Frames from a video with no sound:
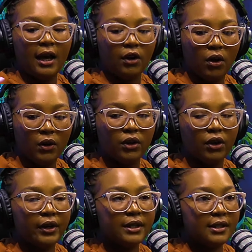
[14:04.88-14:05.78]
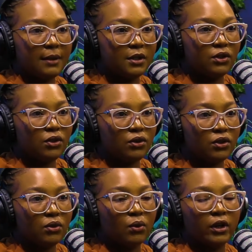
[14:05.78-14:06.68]
co-occurring substance use
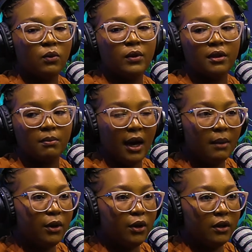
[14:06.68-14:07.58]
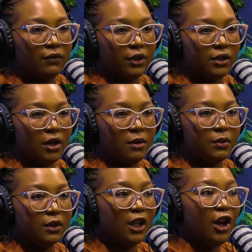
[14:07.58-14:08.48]
disorder with bipolar, for
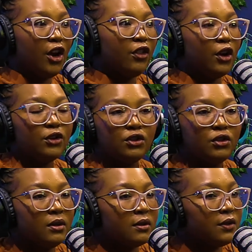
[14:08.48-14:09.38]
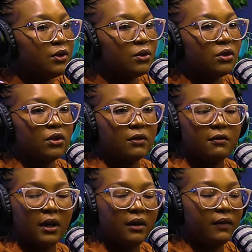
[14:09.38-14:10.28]
example. Those two individuals look
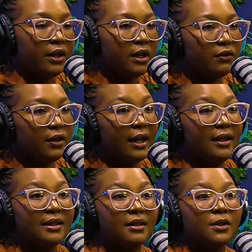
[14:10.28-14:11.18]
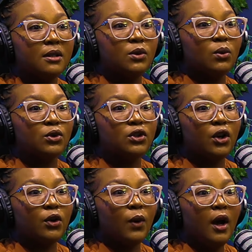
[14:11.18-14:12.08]
very, very different, and their symptoms
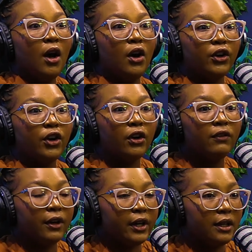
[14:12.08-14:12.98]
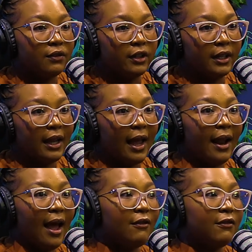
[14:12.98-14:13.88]
also occur very differently and
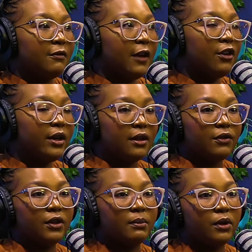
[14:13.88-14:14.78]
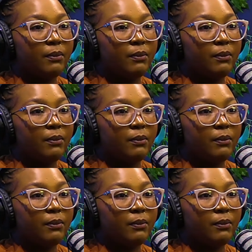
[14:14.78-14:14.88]
have very different